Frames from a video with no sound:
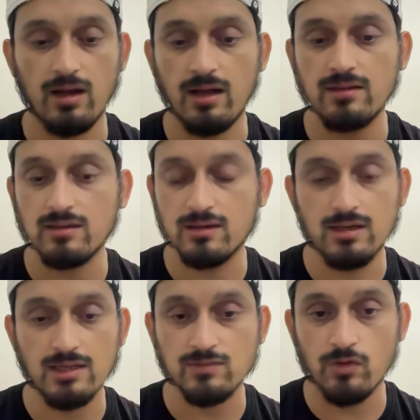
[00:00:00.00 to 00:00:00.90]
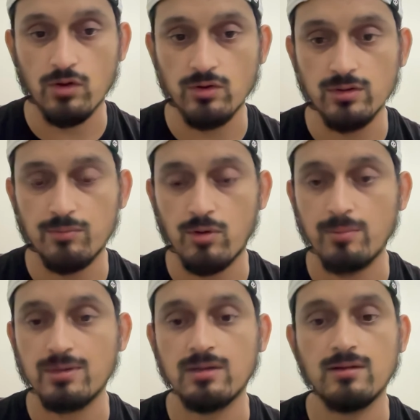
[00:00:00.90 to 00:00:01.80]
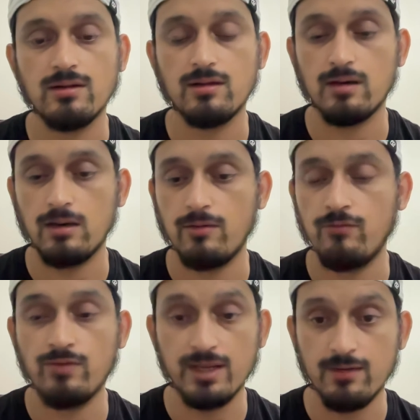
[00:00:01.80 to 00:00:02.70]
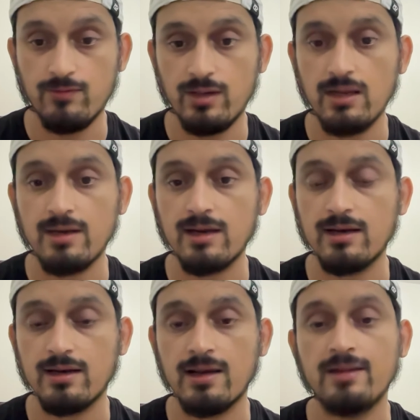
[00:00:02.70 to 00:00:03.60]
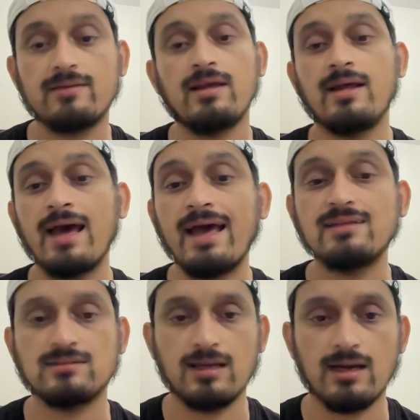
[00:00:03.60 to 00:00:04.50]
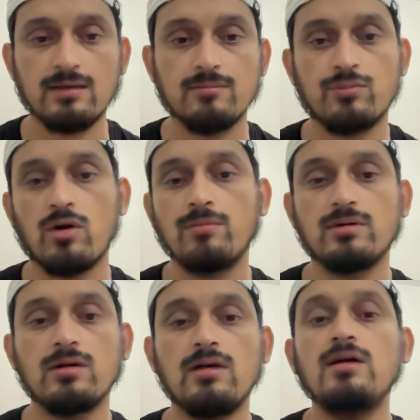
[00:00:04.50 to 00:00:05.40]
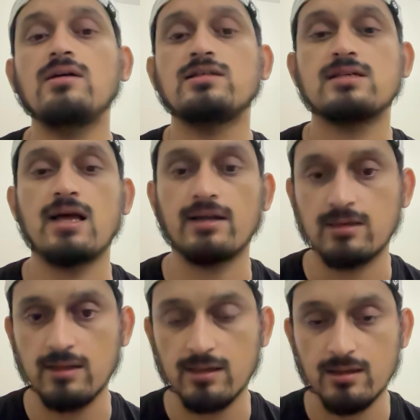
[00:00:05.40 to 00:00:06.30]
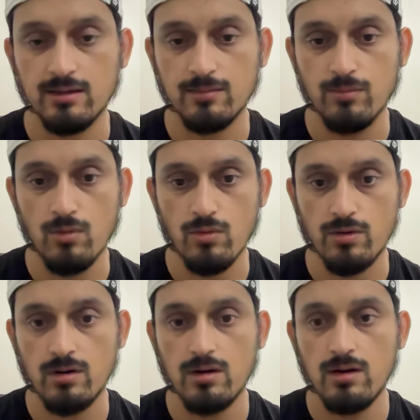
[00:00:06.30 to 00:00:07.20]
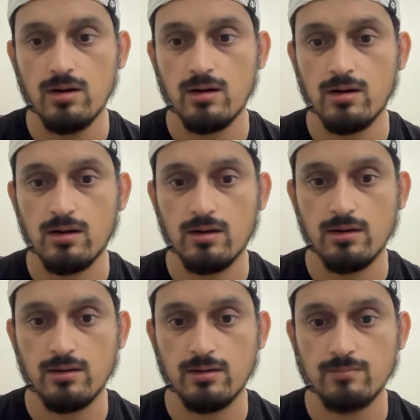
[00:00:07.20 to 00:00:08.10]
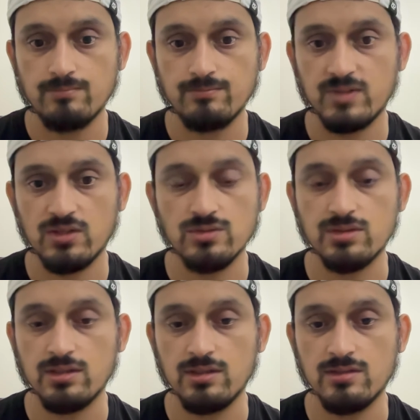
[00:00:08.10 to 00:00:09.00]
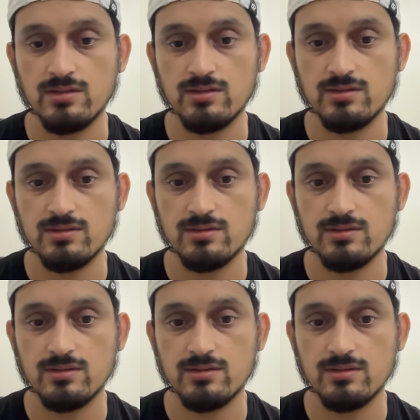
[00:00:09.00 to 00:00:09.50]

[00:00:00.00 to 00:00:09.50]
I think it has followed the prompt very well, and it has enhanced that prompt slightly more. And you see, this is